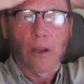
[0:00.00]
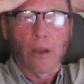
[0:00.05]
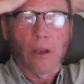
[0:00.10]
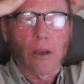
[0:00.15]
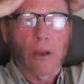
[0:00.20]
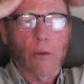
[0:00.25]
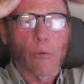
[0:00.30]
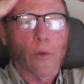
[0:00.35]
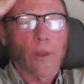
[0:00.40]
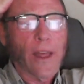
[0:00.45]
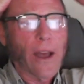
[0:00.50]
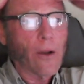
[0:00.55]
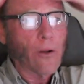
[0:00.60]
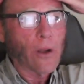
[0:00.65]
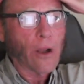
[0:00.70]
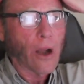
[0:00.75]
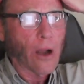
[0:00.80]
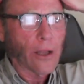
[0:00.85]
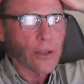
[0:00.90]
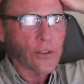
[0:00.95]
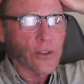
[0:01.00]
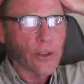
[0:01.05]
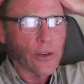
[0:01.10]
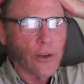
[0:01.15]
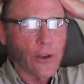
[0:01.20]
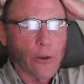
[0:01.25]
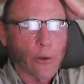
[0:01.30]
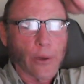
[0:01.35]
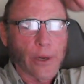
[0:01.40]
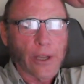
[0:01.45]
without
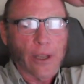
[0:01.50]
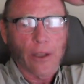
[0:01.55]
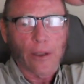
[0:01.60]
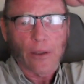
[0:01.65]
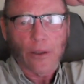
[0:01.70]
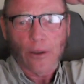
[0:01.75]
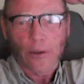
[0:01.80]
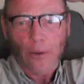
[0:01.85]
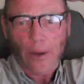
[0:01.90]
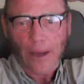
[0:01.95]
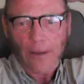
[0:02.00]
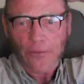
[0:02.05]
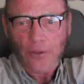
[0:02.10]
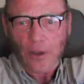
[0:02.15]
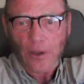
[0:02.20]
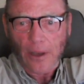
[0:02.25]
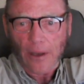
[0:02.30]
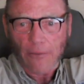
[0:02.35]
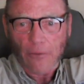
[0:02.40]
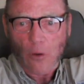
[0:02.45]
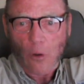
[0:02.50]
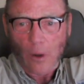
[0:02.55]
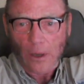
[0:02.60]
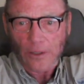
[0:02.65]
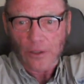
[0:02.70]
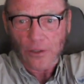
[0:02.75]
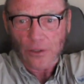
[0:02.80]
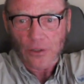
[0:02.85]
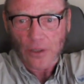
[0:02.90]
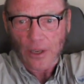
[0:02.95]
continuity, you have to have
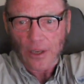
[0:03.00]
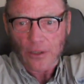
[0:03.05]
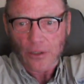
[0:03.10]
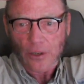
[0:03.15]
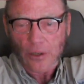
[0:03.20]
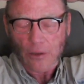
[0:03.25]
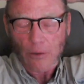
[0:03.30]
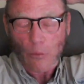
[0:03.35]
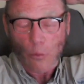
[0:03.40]
quantization.